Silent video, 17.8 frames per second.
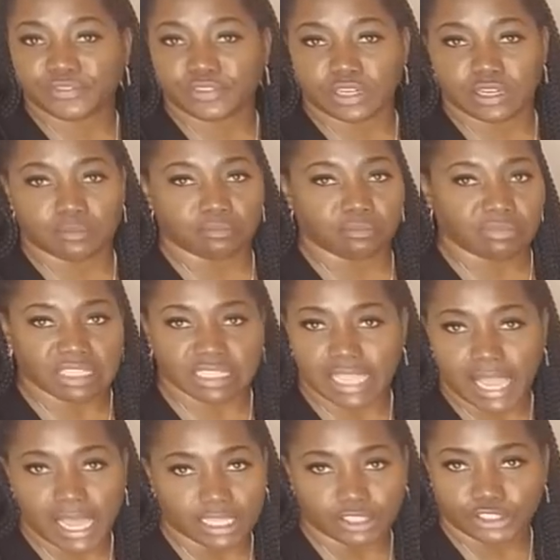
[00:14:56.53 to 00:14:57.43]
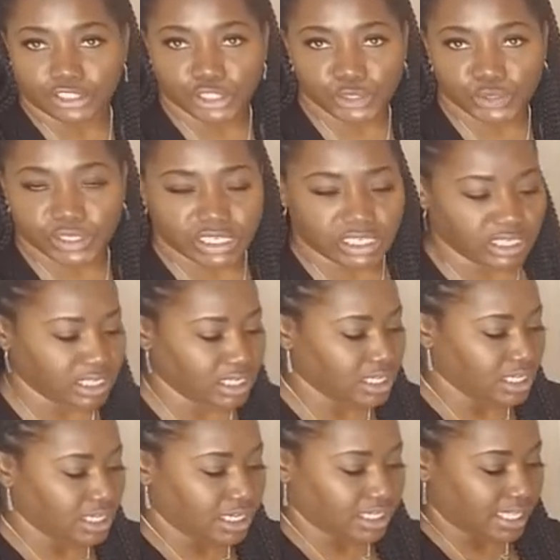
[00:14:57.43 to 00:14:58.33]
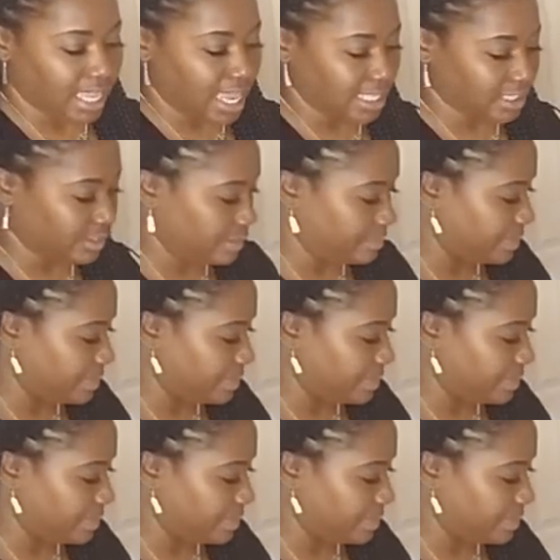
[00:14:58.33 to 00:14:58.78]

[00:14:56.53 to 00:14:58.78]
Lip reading: from the Dollar Tree, $1 a